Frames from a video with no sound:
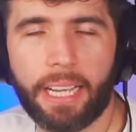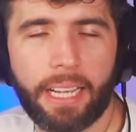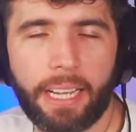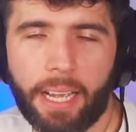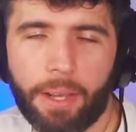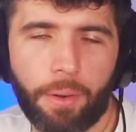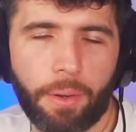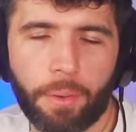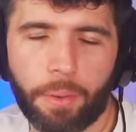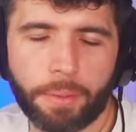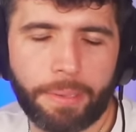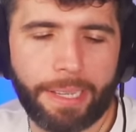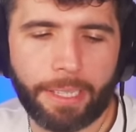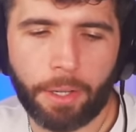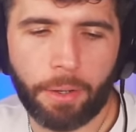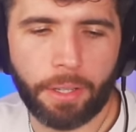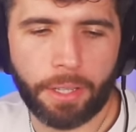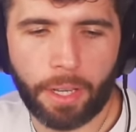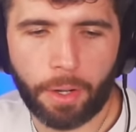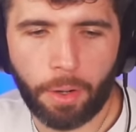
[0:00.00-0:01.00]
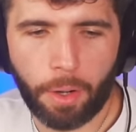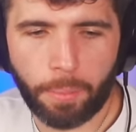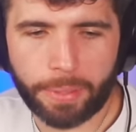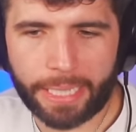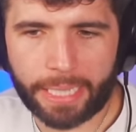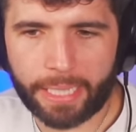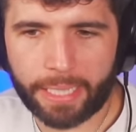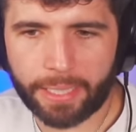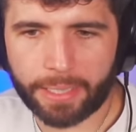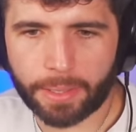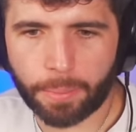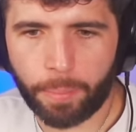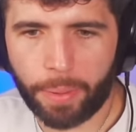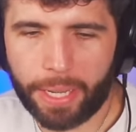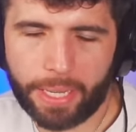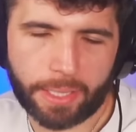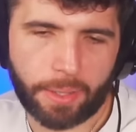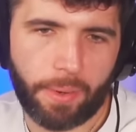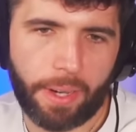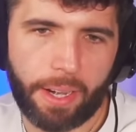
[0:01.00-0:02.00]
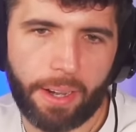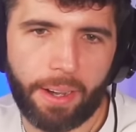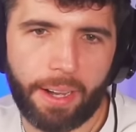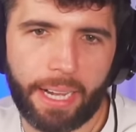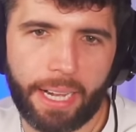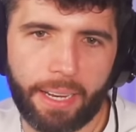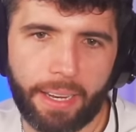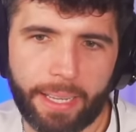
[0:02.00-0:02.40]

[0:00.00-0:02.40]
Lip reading: I don't know what percent is, but it's quite high.